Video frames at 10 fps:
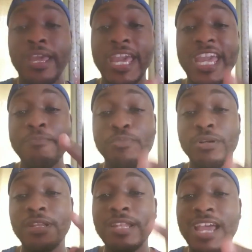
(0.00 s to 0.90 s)

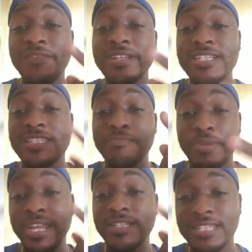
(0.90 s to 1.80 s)
April 11. is a
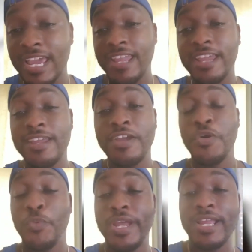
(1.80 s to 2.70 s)
big day
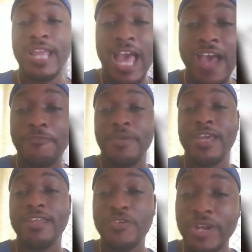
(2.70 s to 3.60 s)
when God
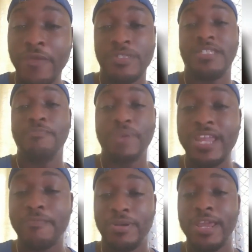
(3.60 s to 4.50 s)
made you, that was a
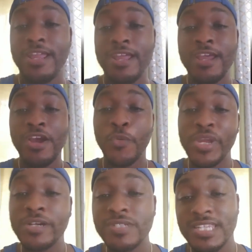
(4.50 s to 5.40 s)
big play. We
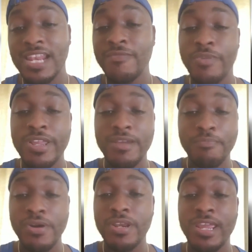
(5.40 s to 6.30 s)
gonna celebrate your
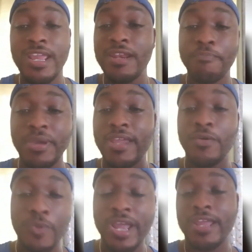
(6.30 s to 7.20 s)
birthday in a big
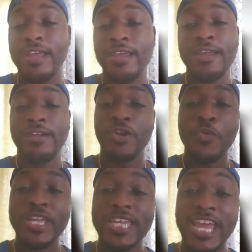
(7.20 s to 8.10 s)
way. Though
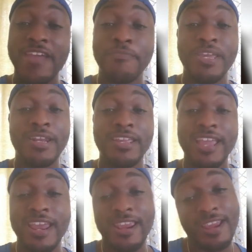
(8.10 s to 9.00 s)
we can't be
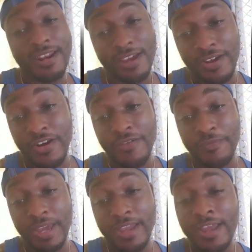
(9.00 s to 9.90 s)
together and that hurt
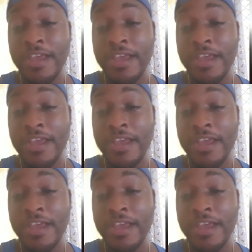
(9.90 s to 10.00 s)
me.